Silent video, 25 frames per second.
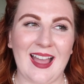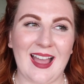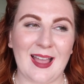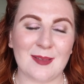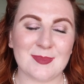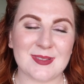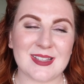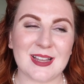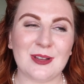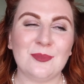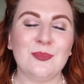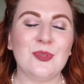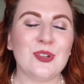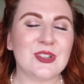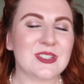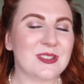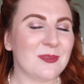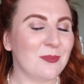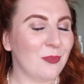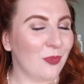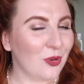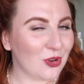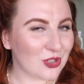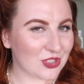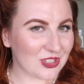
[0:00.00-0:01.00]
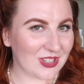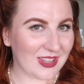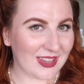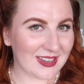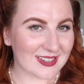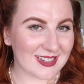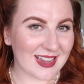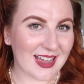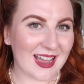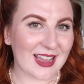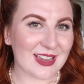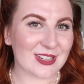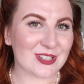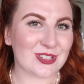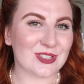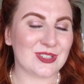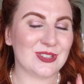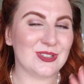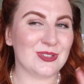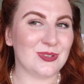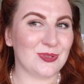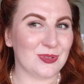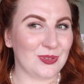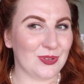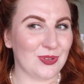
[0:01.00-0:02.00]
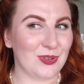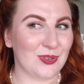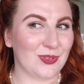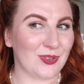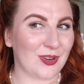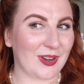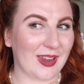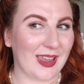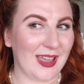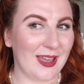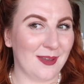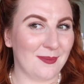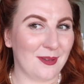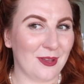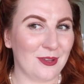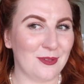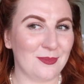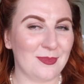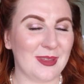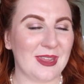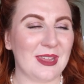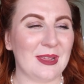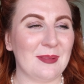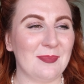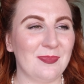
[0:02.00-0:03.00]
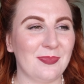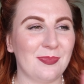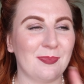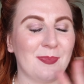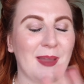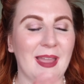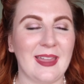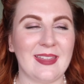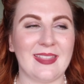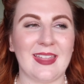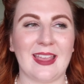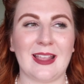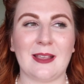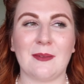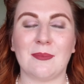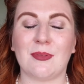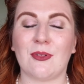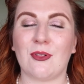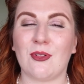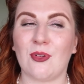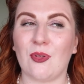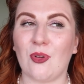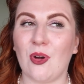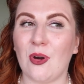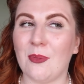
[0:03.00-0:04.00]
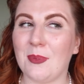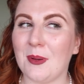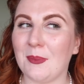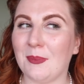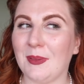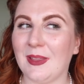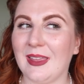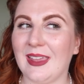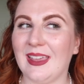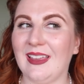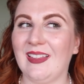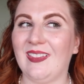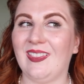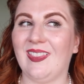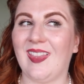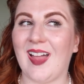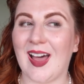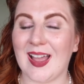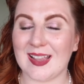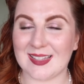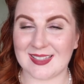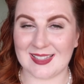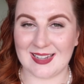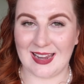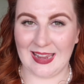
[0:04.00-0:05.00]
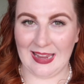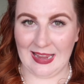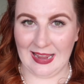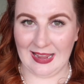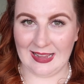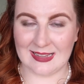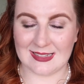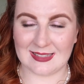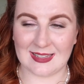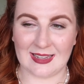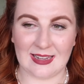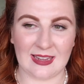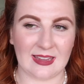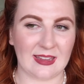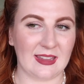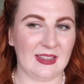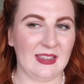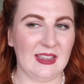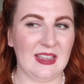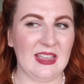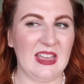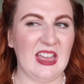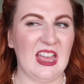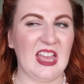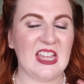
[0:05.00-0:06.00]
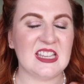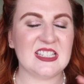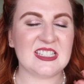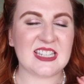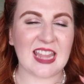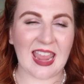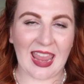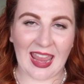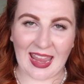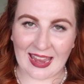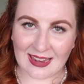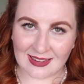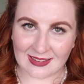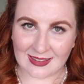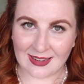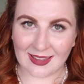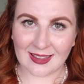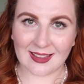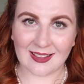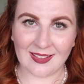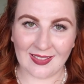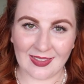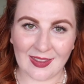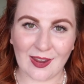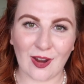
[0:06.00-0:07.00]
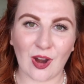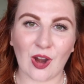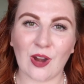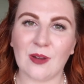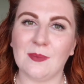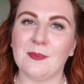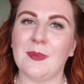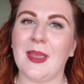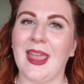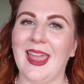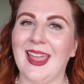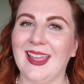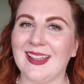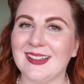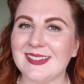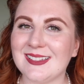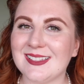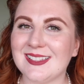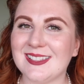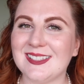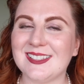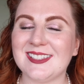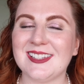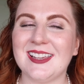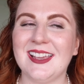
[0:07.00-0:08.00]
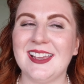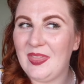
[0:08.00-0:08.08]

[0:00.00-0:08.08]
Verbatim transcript: I'm still most emotionally attached to Don't You Forget About Me, but I think probably Last Night is like technically her best.